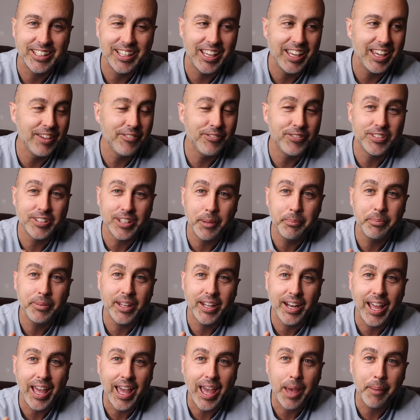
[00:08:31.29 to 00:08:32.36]
If
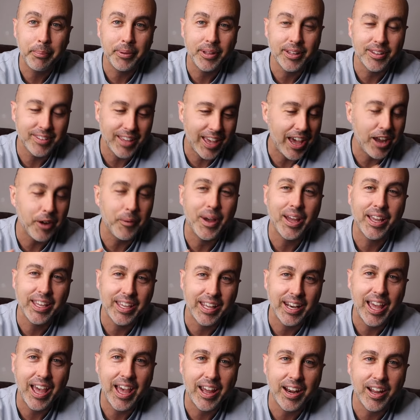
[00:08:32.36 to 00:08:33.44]
something happens, how do I
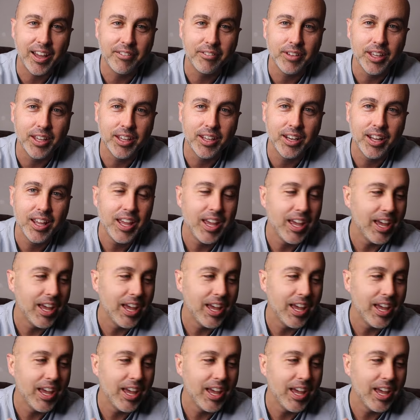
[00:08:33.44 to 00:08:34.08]
get out of it?